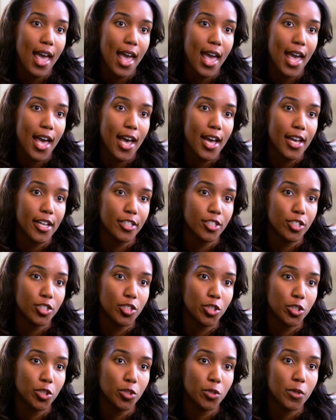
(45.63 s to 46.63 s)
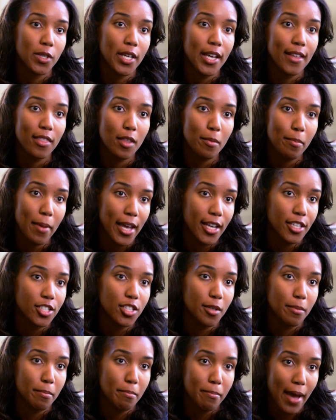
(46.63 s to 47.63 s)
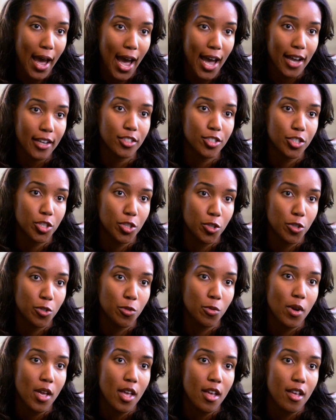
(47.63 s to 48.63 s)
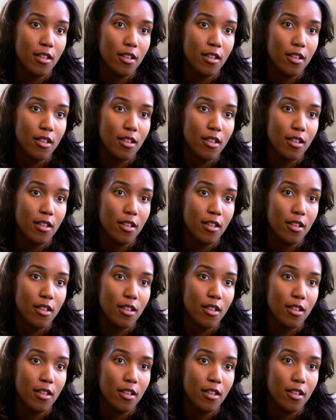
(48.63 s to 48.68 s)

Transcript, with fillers: and to get the patient back to